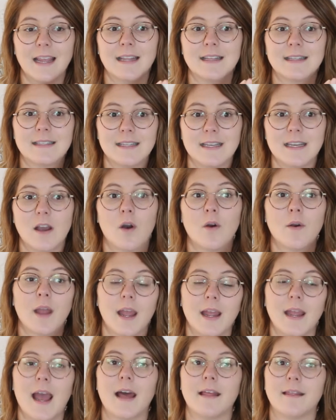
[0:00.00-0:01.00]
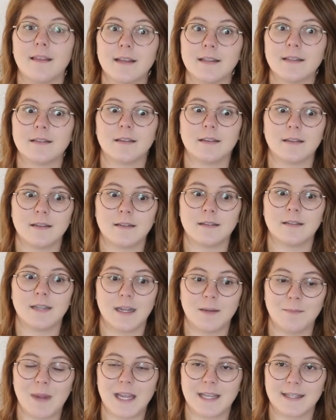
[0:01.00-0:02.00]
I can see, okay, this did make
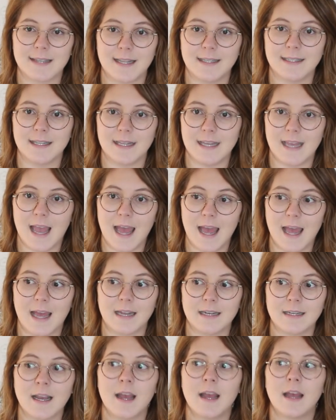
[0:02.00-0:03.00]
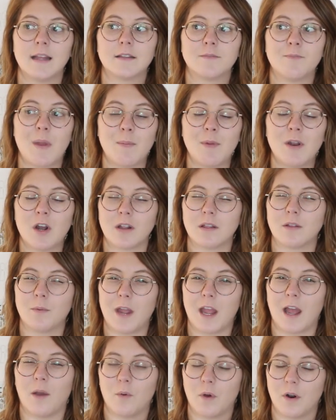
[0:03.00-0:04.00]
sense in the end. It's maybe
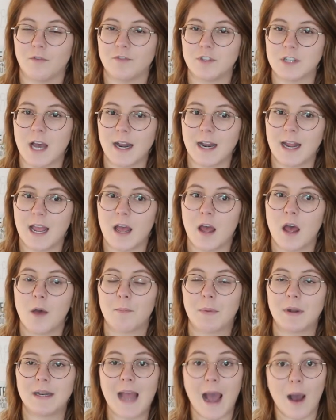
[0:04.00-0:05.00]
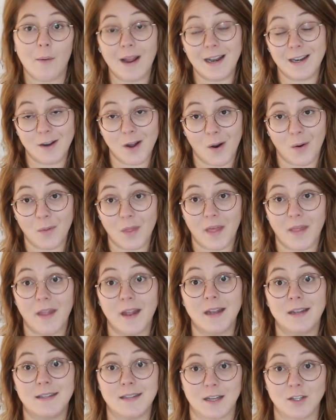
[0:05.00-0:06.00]
not the way I would have done it, but now I know that
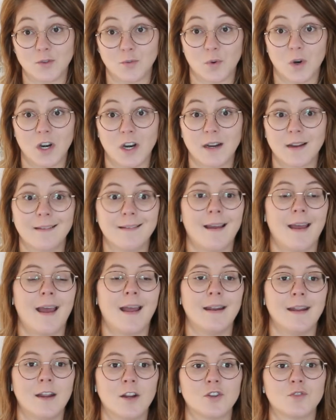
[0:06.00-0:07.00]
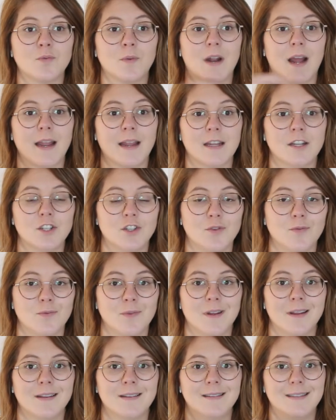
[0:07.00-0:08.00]
it does work, and here's what I can do
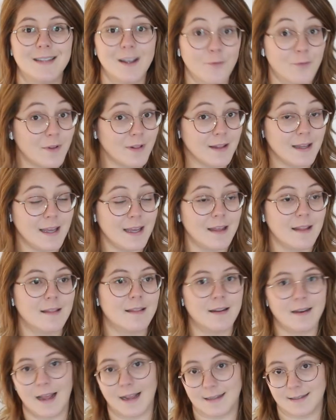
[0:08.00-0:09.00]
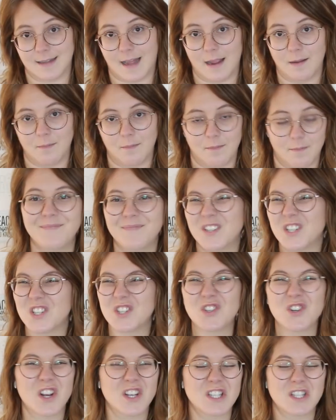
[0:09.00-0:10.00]
differently the next time. Just
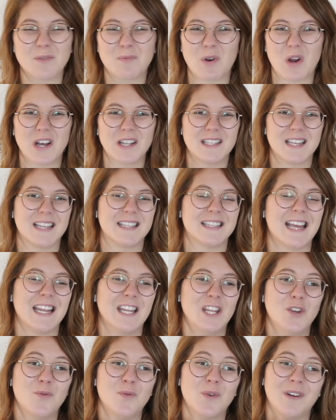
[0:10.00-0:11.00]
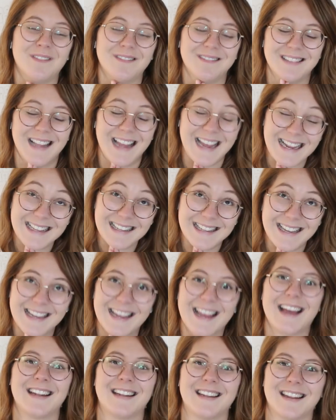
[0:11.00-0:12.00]
trust the process, and you will
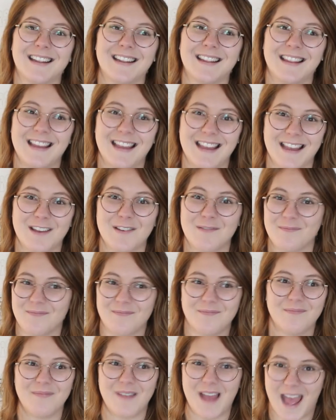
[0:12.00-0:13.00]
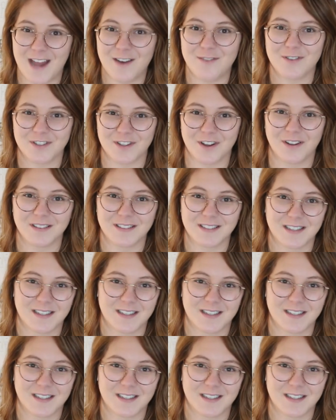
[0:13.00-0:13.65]
likely get the end result.